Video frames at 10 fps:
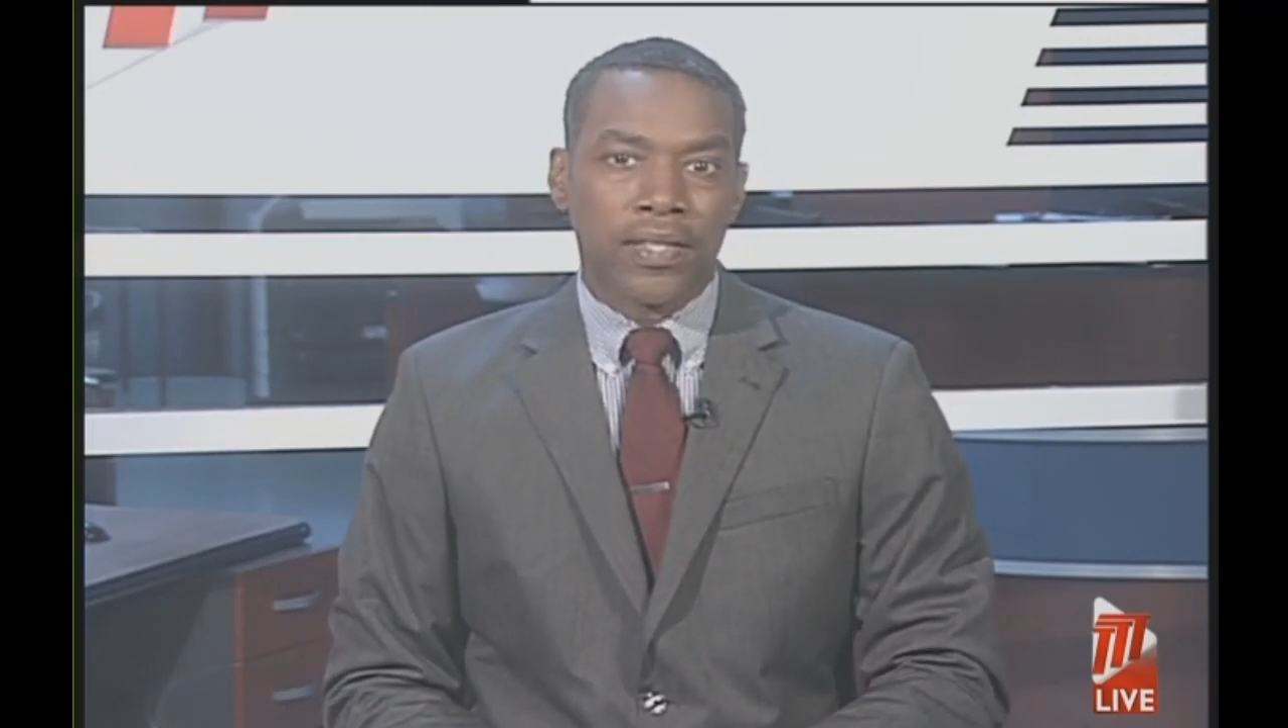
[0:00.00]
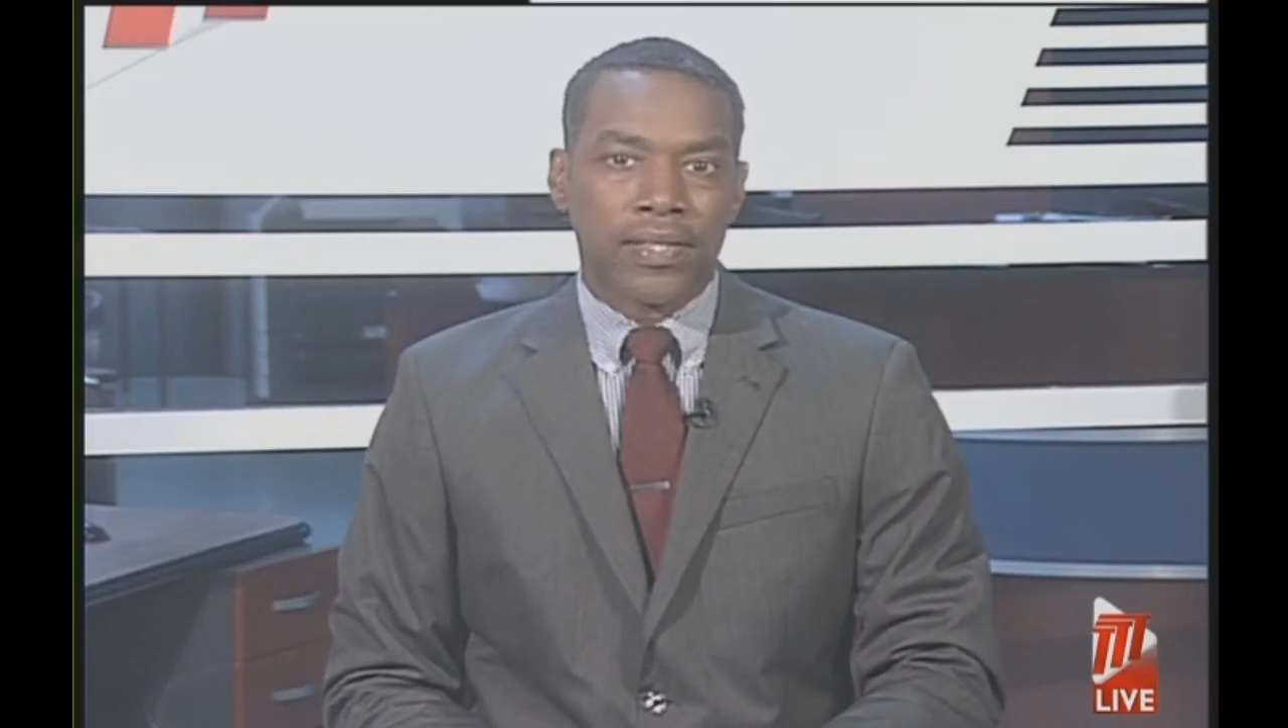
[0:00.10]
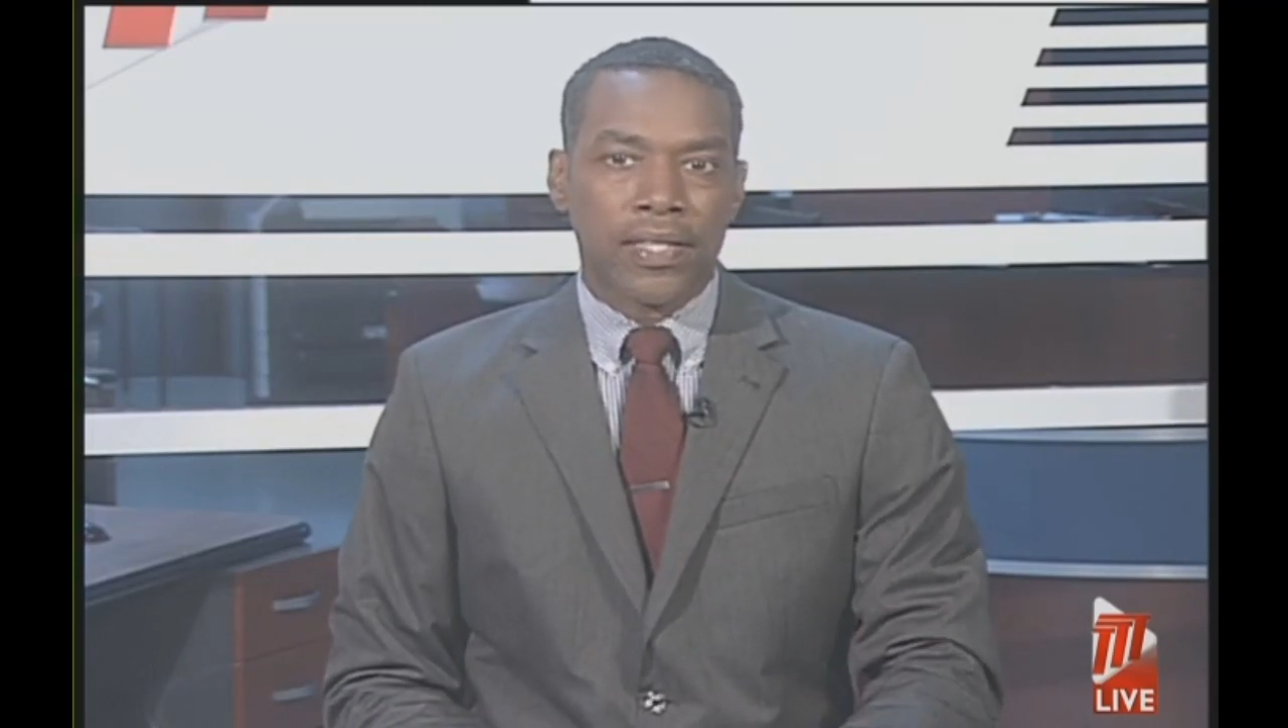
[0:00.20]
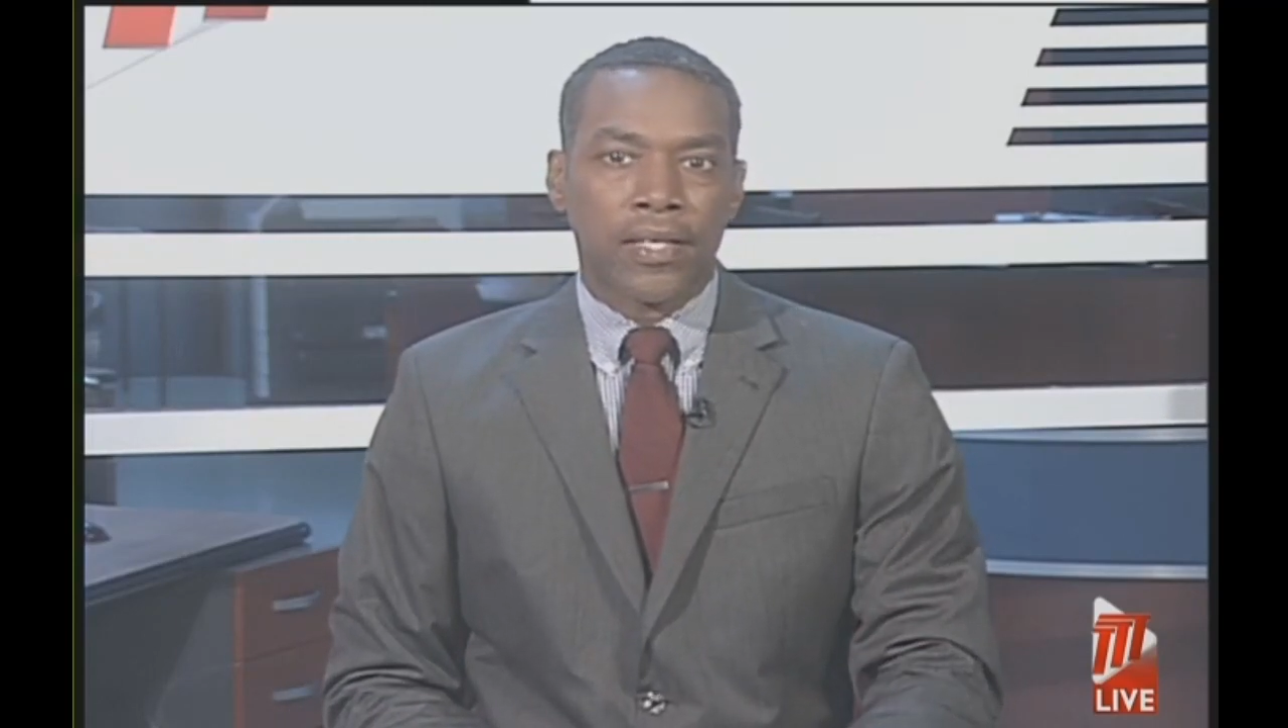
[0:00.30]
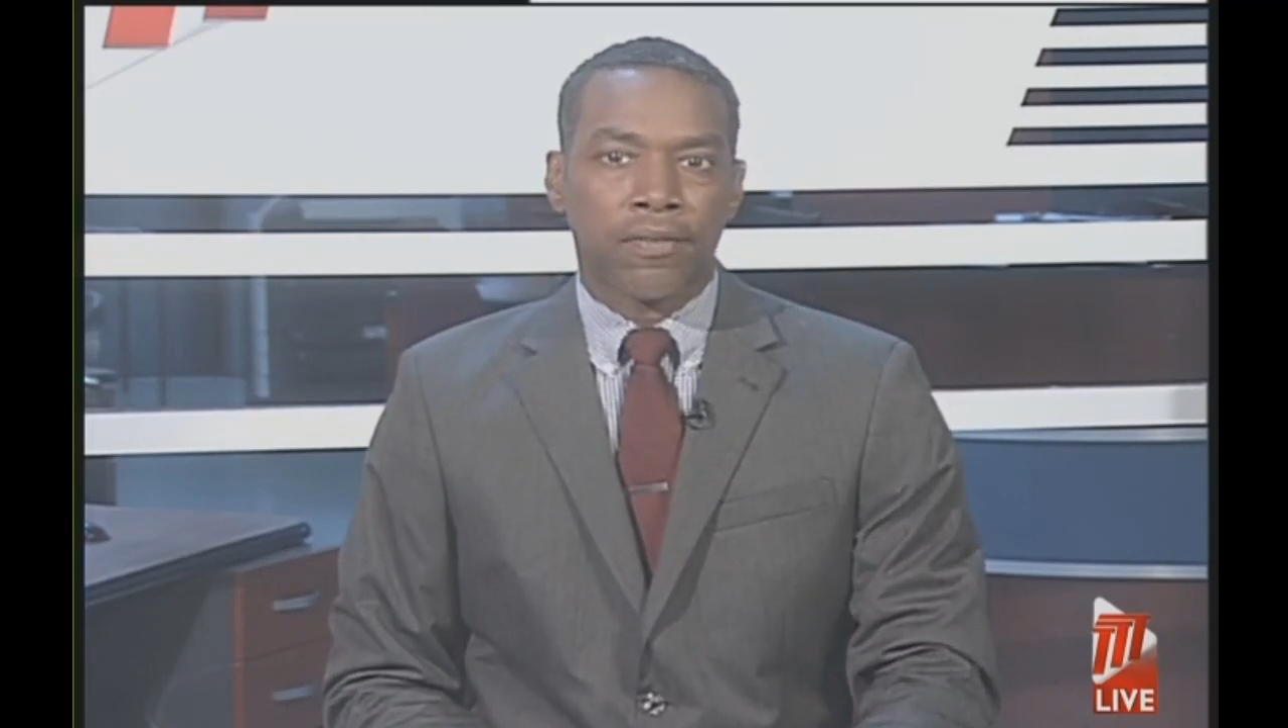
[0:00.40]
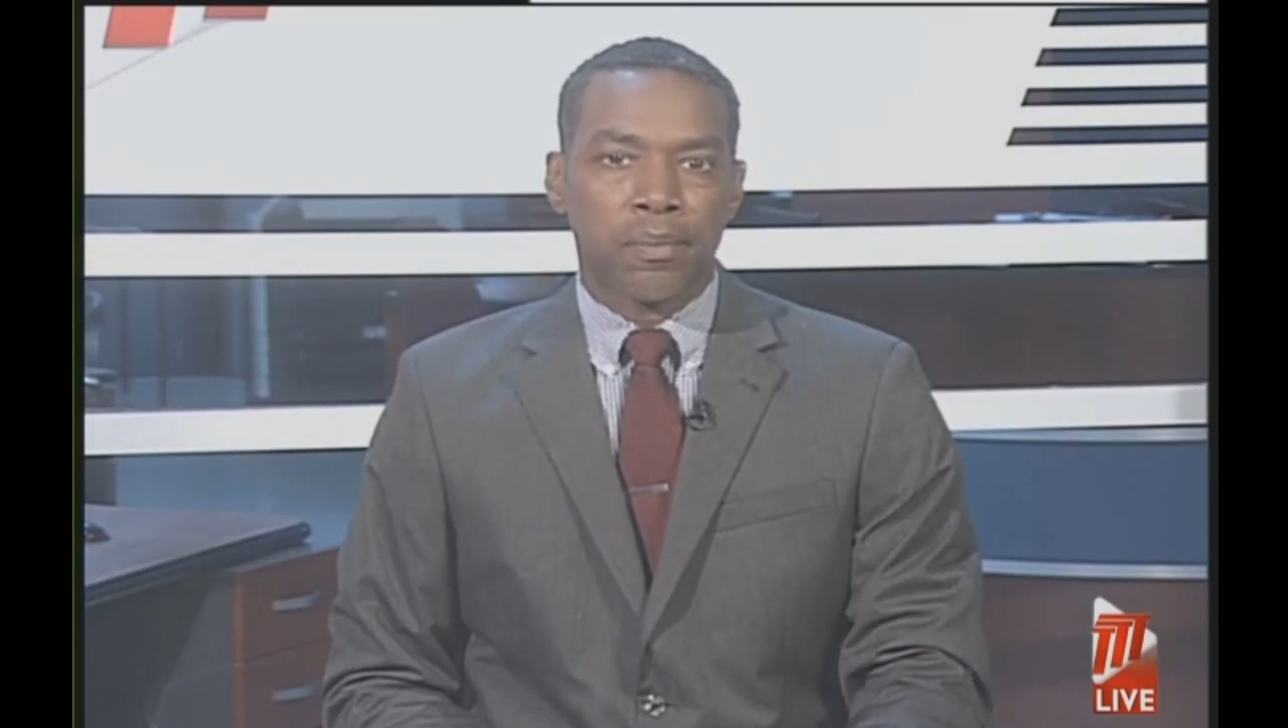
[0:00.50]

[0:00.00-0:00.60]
the state of